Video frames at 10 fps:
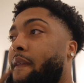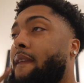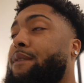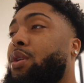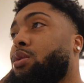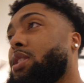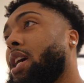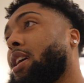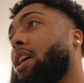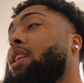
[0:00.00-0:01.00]
if your
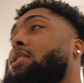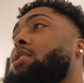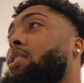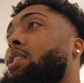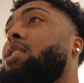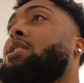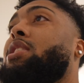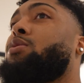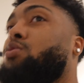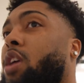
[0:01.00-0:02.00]
psychology
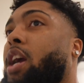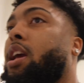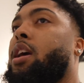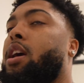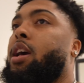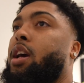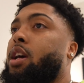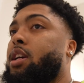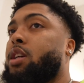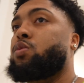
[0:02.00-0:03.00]
isn't right,
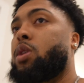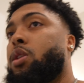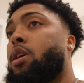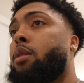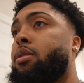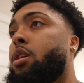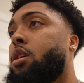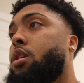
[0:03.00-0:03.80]
guess what's gonna happen?